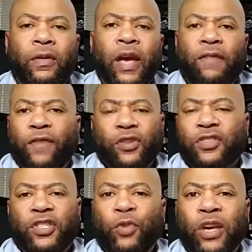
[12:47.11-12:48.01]

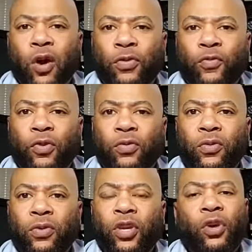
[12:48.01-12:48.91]
adversities we go through.
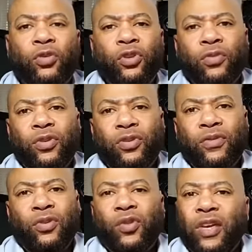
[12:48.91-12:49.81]
You know, you
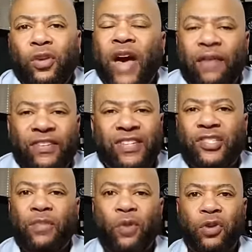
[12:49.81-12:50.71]
you you have a
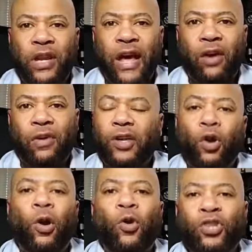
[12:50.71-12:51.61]
testimony now,
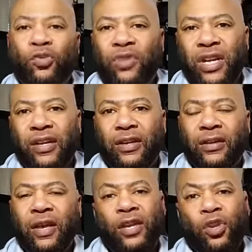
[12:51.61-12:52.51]
your own unique,
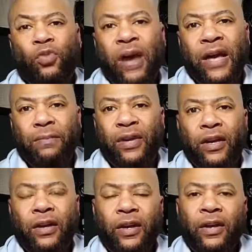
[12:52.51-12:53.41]
and you might
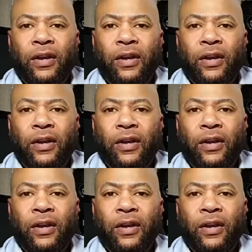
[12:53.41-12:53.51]
be